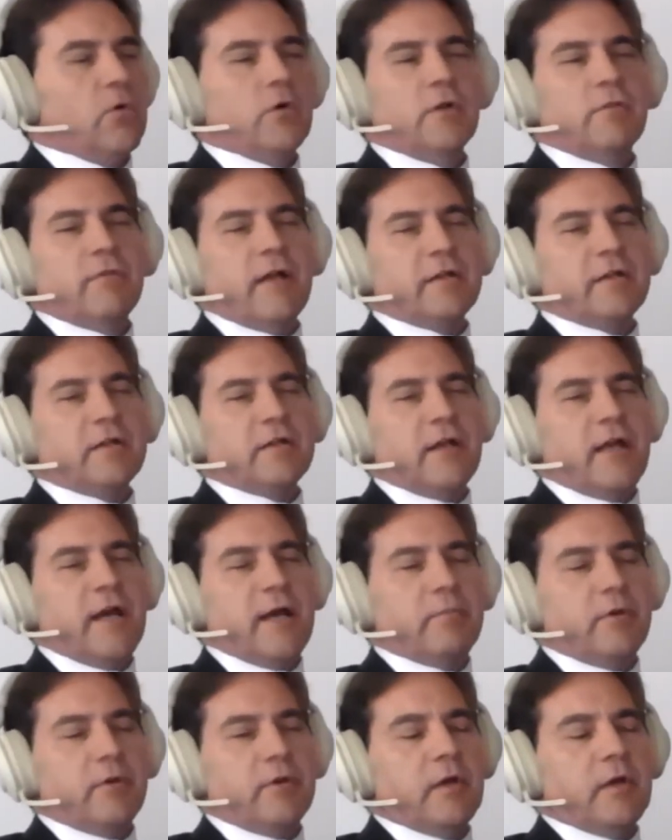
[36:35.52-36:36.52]
All of that can
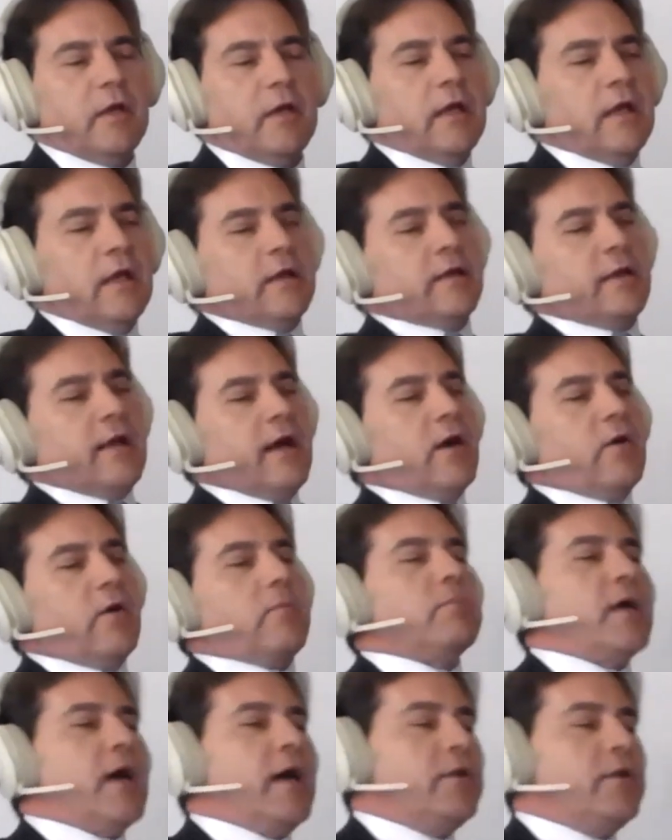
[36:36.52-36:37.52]
happen.
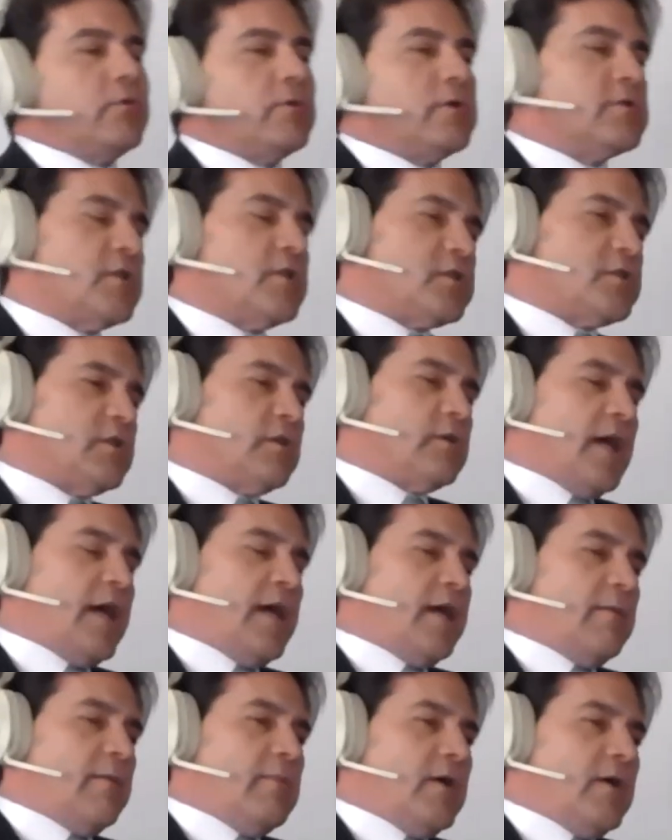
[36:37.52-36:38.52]
Now, under existing
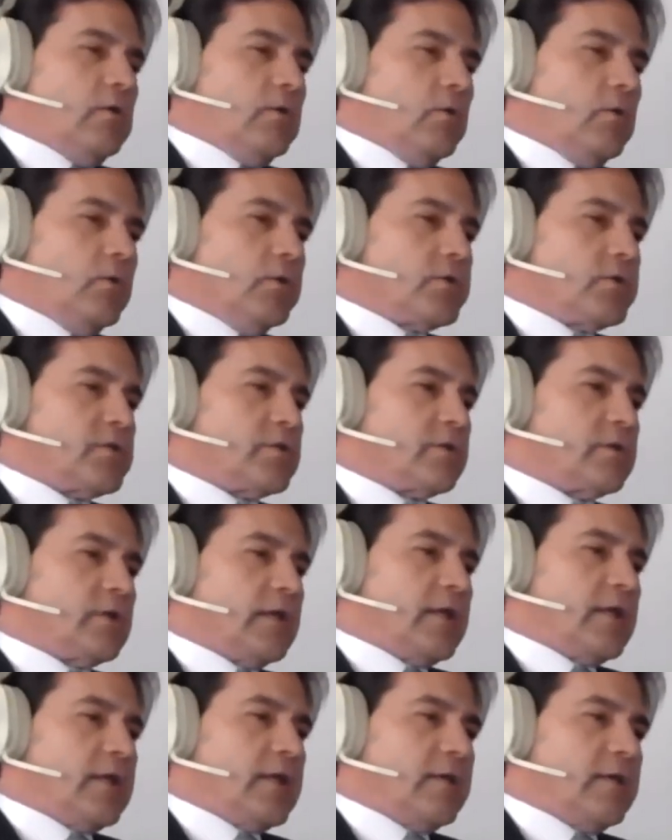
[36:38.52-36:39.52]
AML laws,
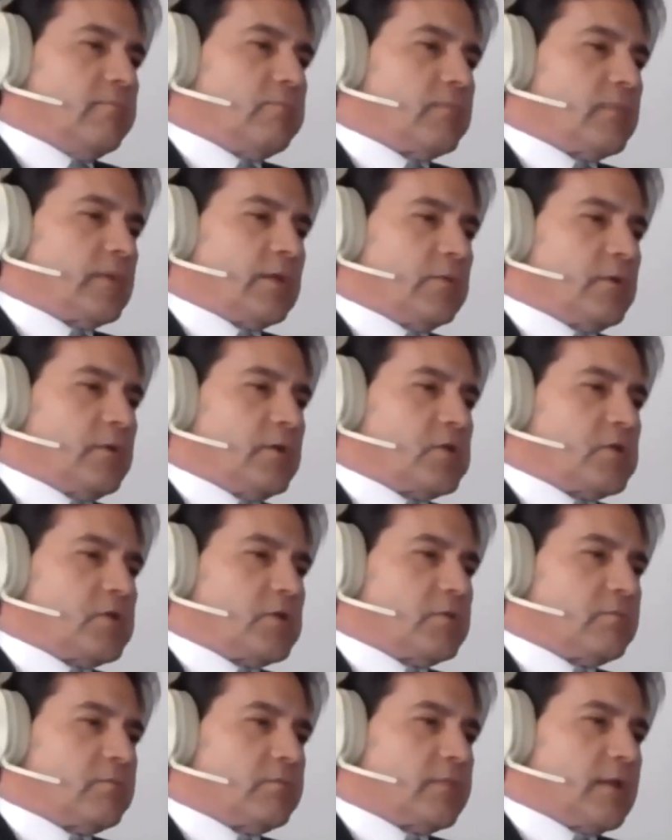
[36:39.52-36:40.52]
which,
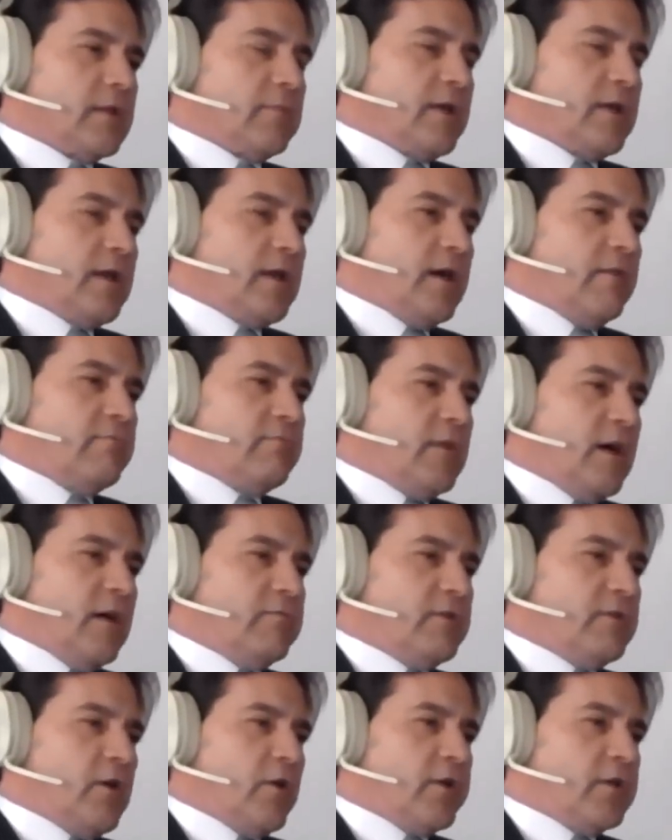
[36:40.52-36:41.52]
I mean,
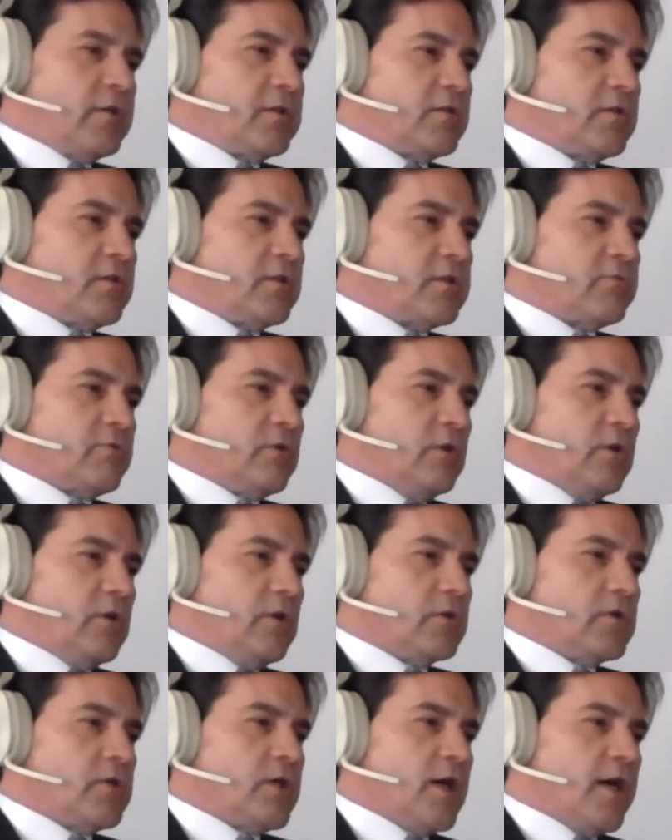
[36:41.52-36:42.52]
I've gone into this for a
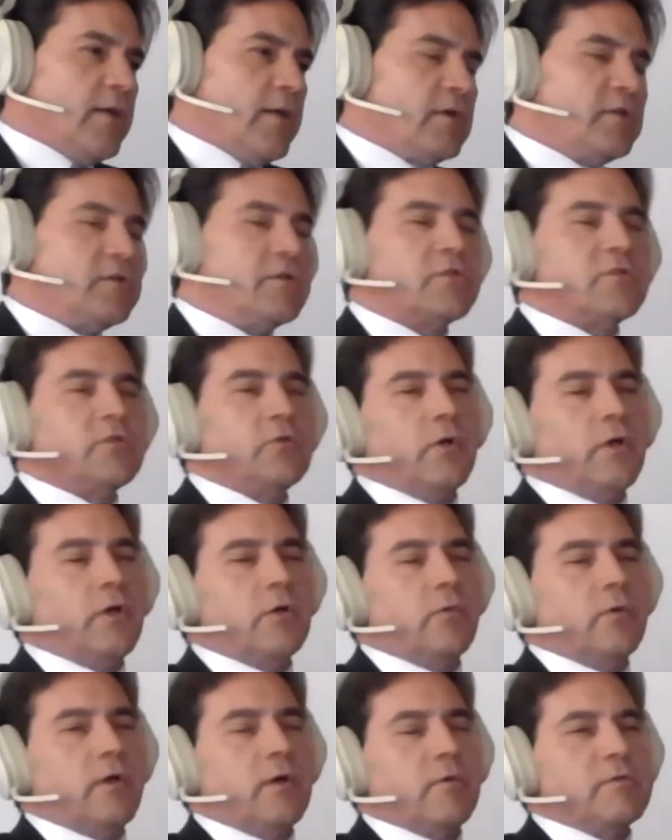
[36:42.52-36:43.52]
long time. I used to
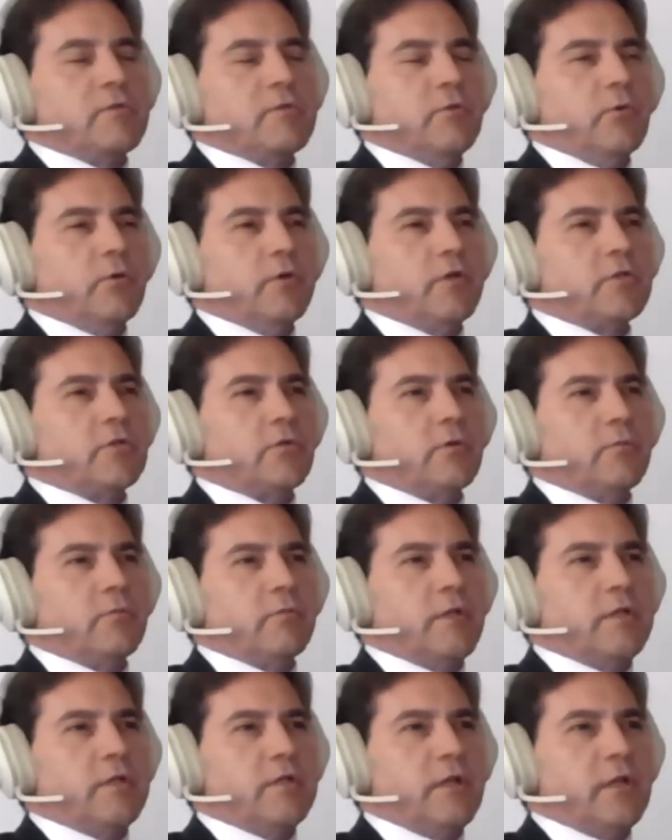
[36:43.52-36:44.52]
work when I was an auditor at
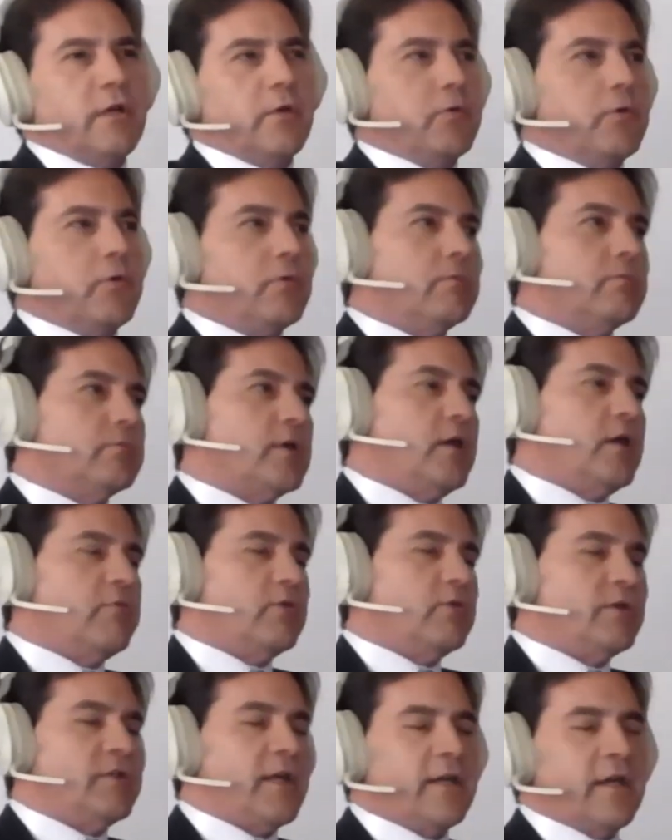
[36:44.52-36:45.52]
BDO
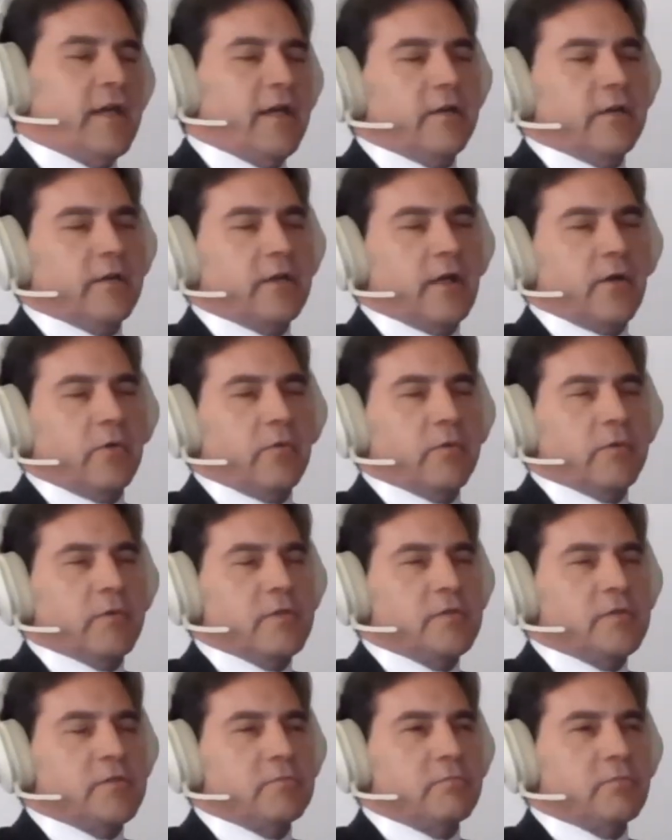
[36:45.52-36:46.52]
over a decade ago in
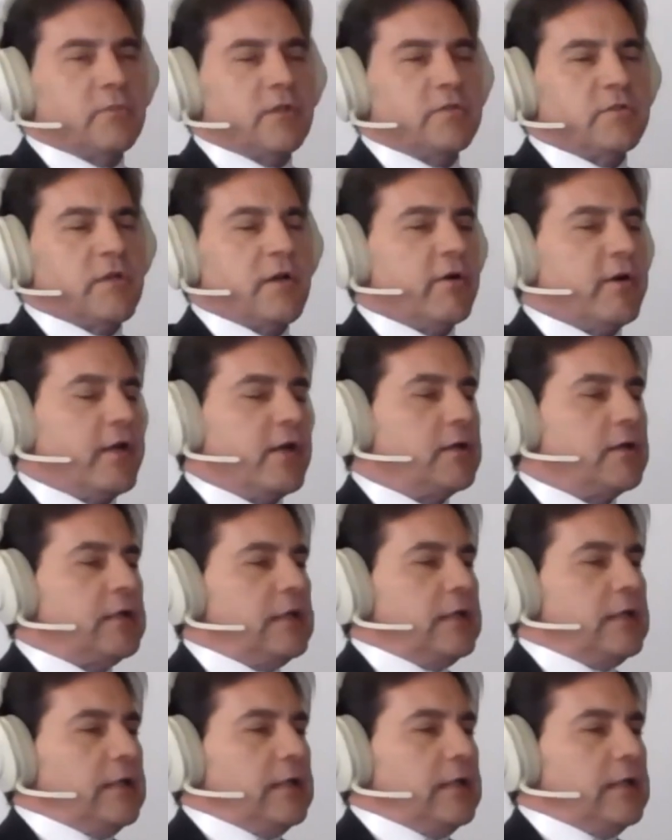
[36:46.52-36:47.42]
this area.